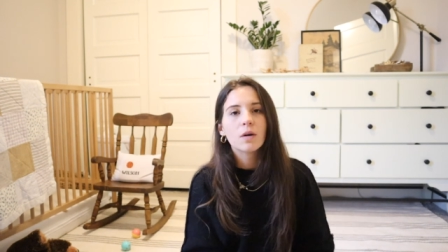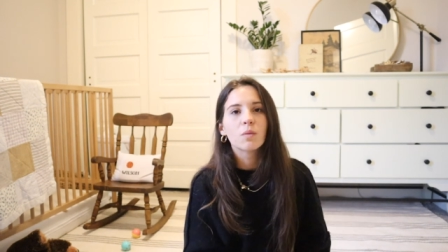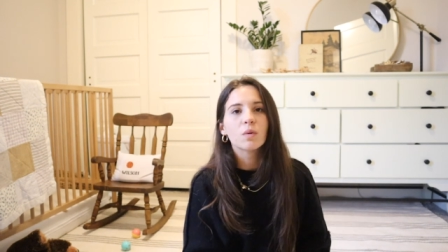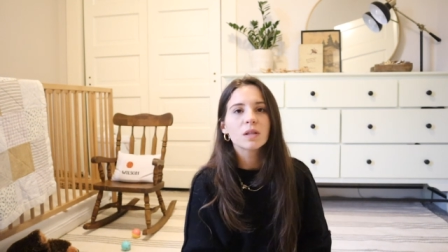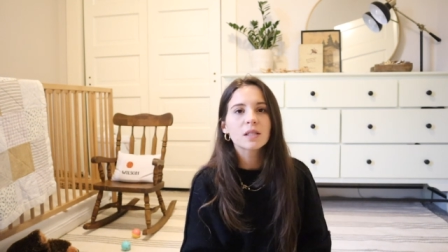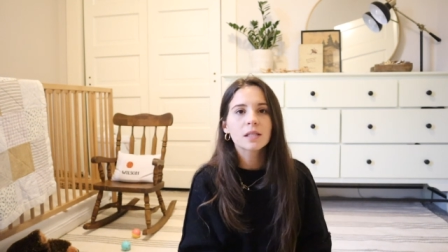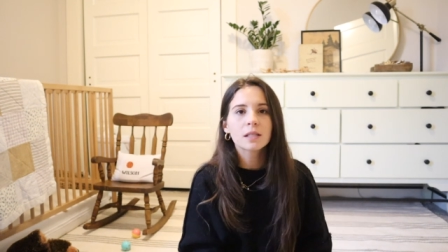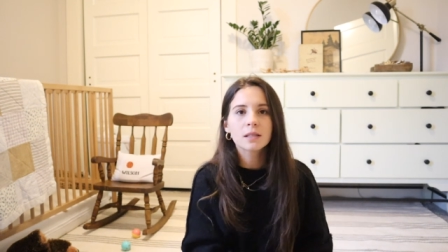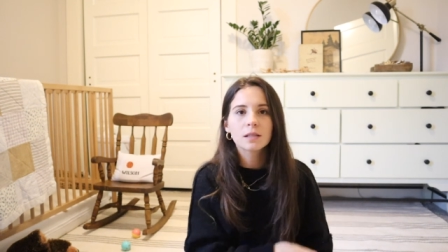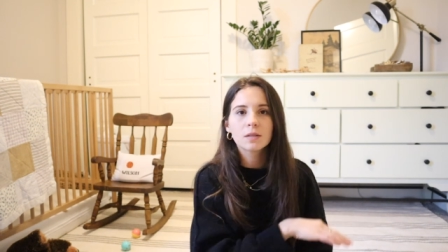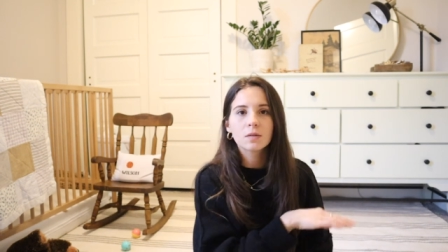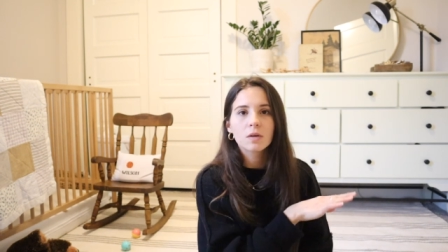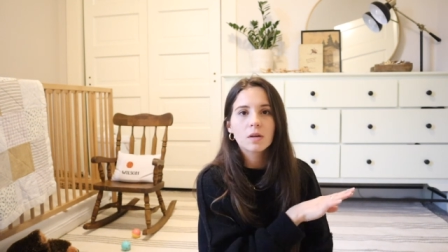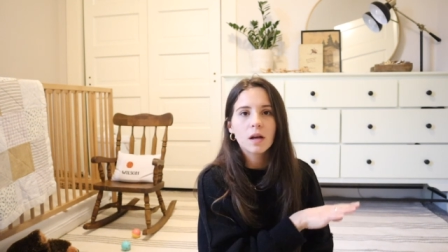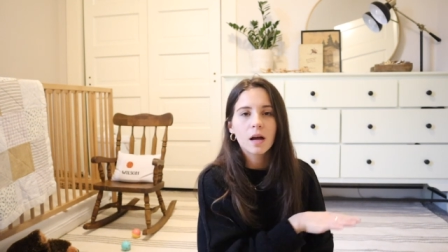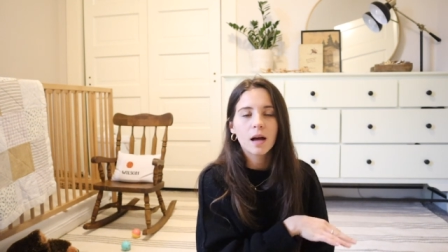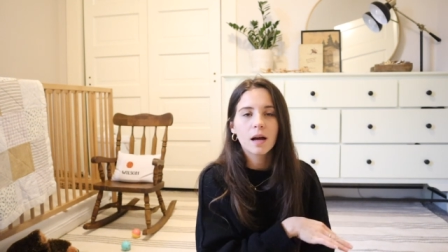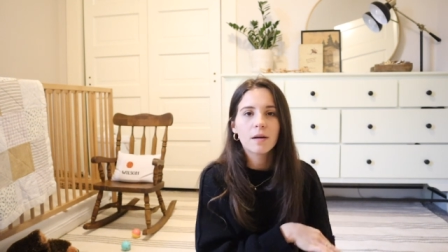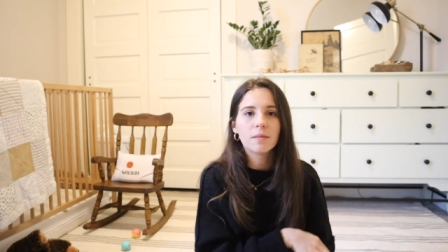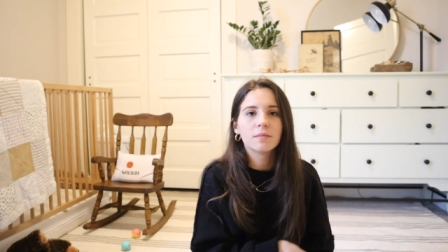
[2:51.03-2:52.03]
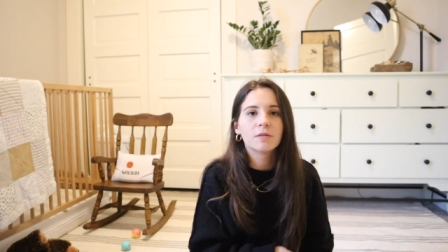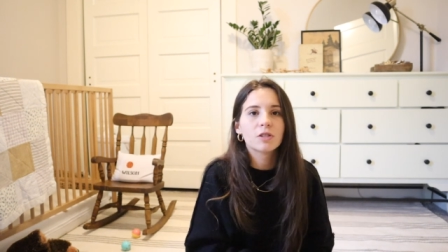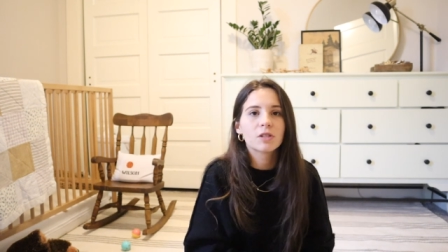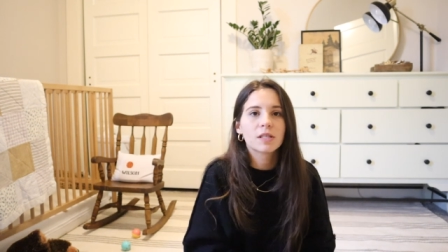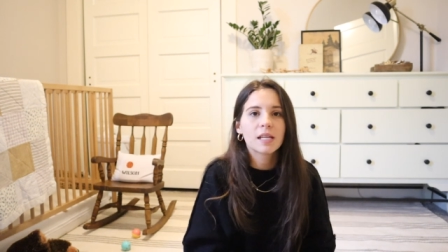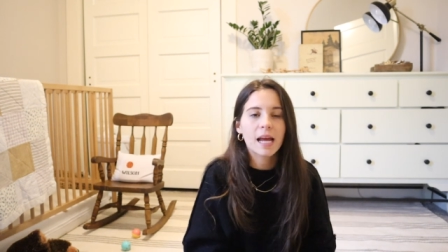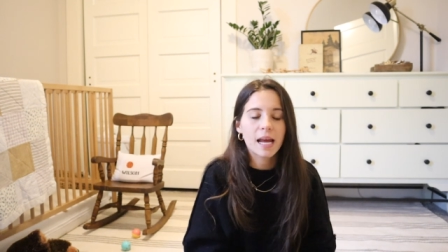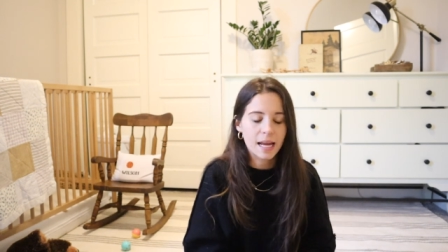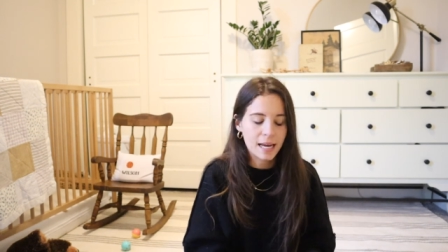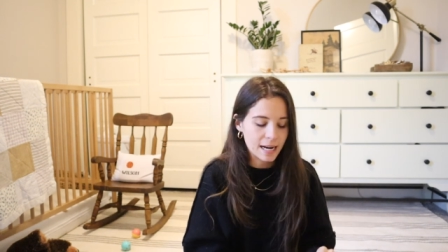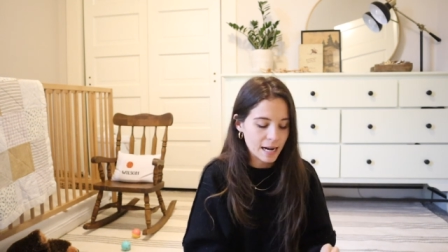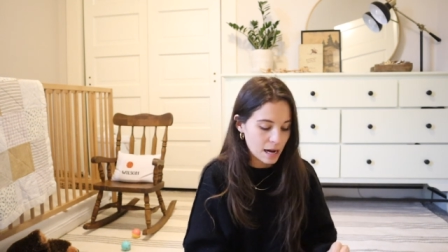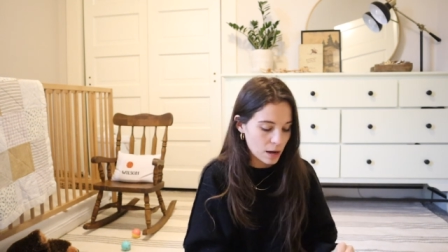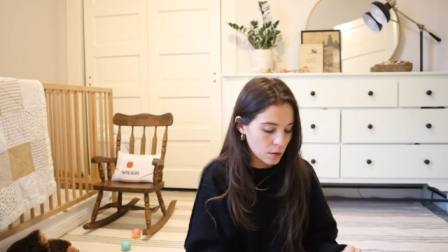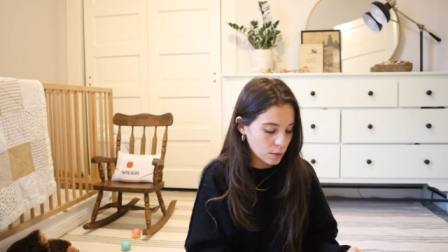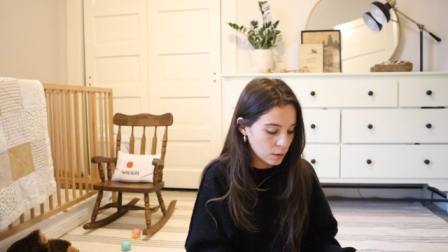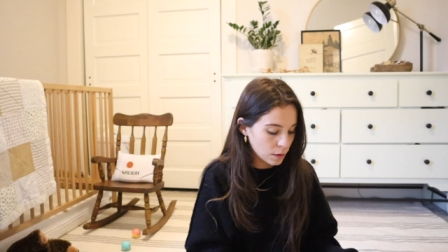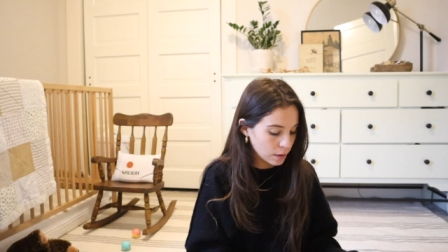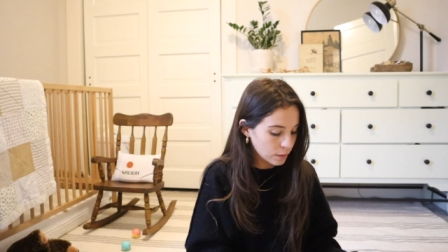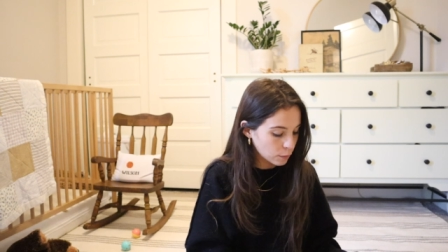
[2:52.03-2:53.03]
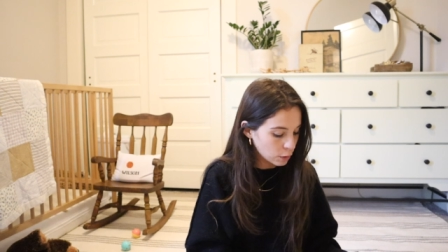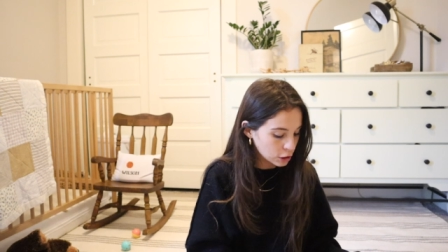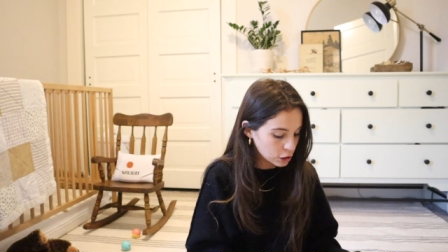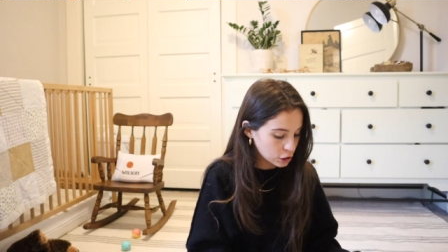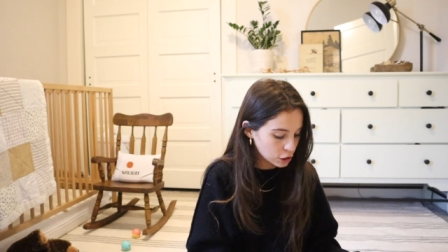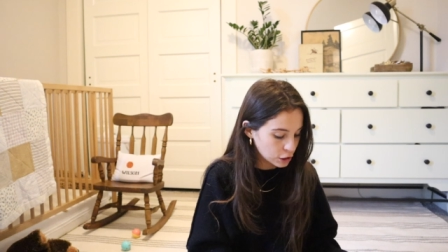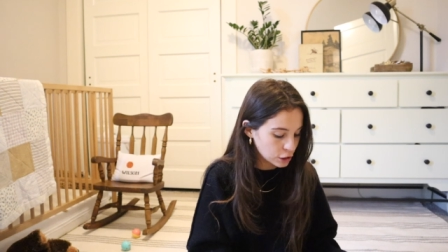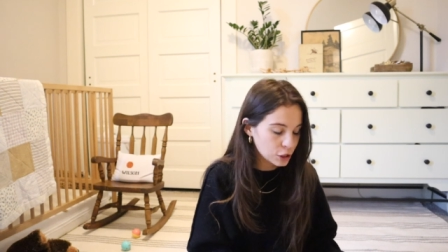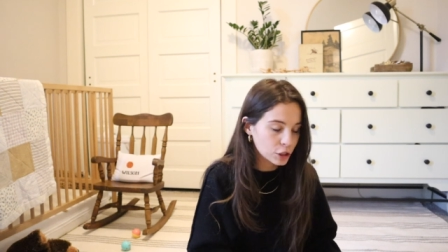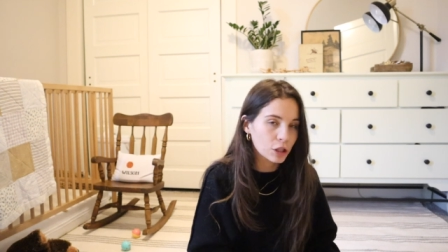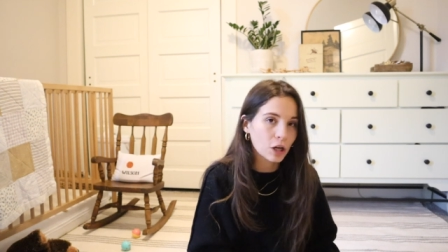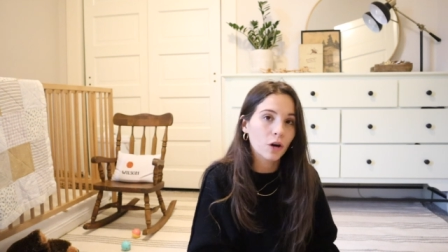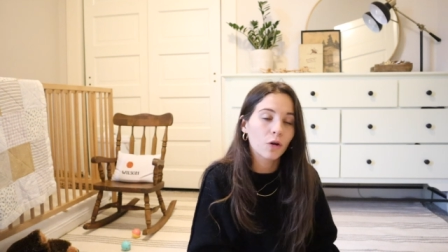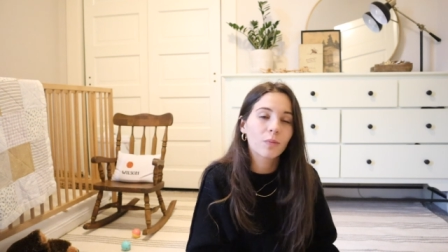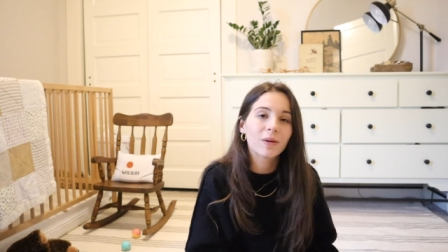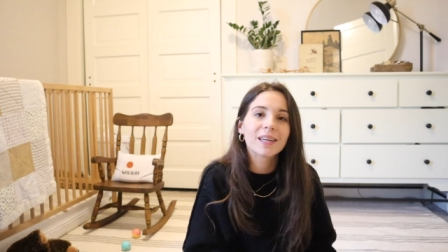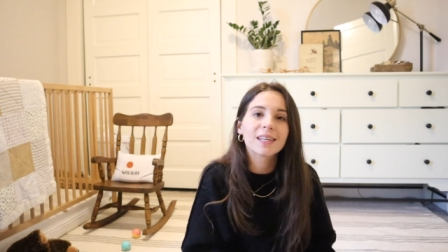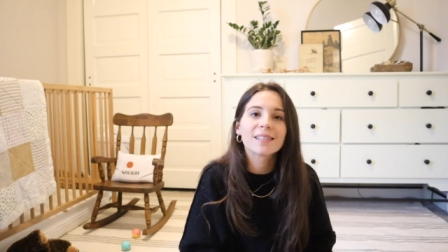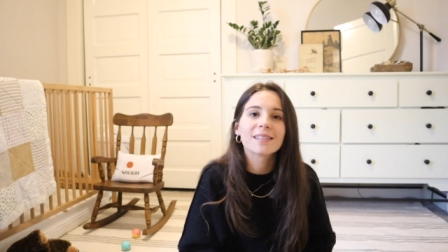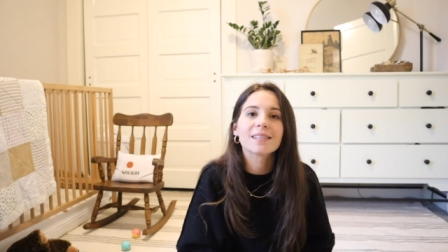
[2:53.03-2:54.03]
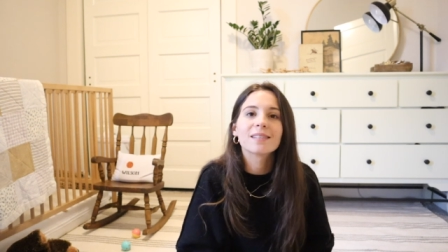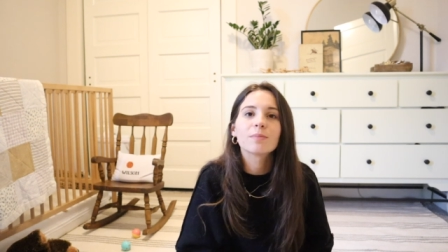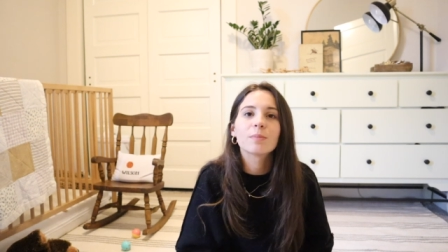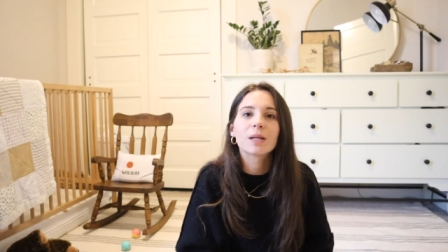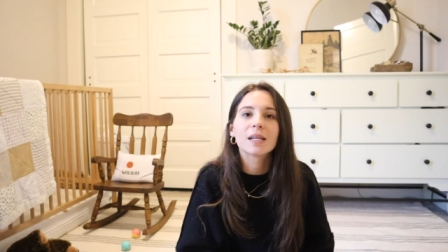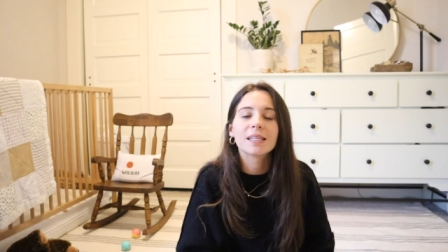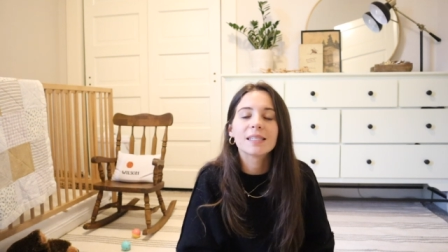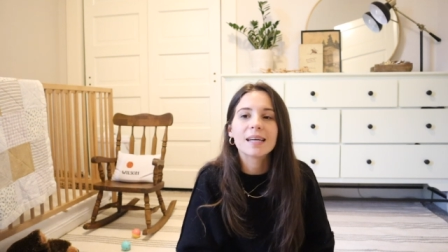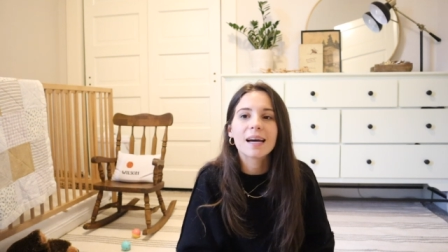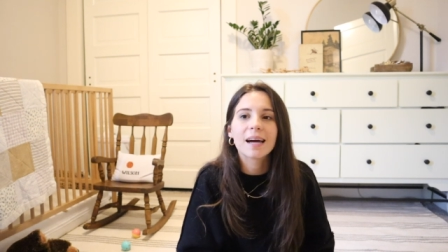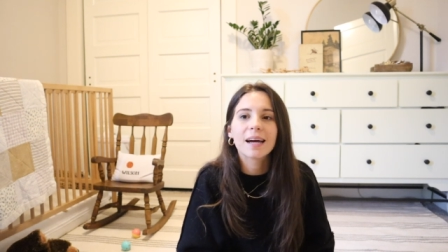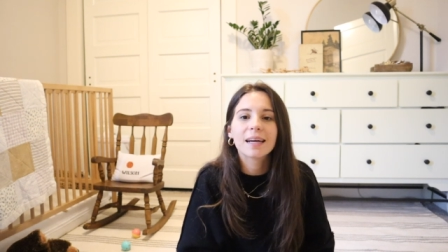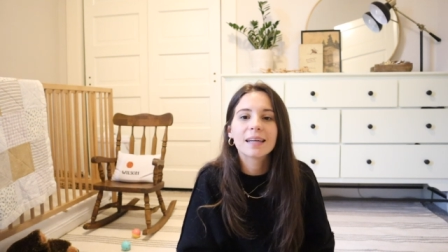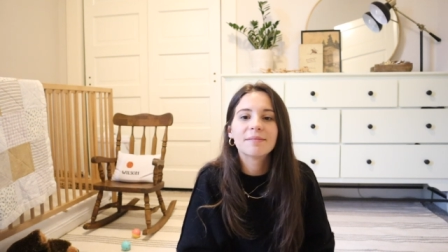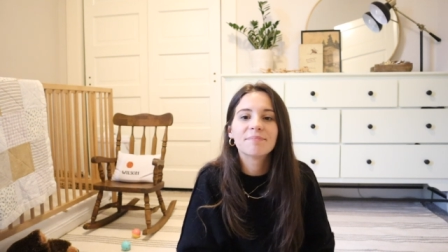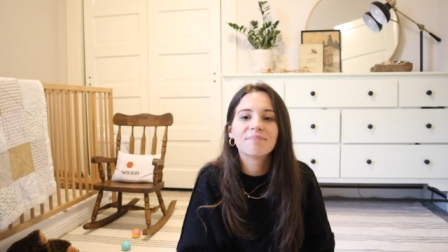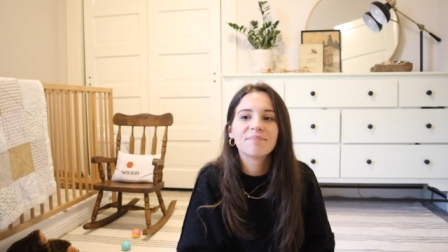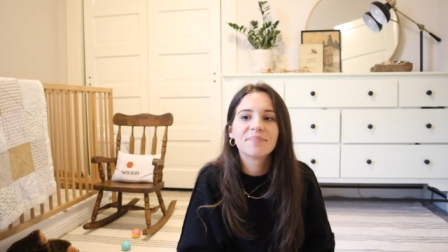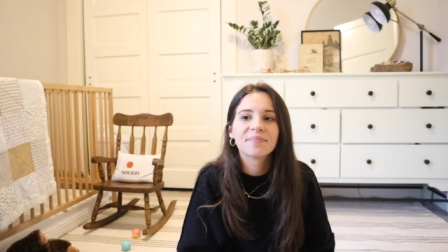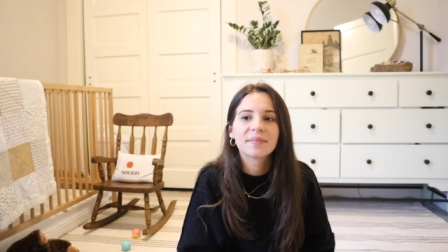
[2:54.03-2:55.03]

Wilson's um, just hanging out watching a show because it's been a day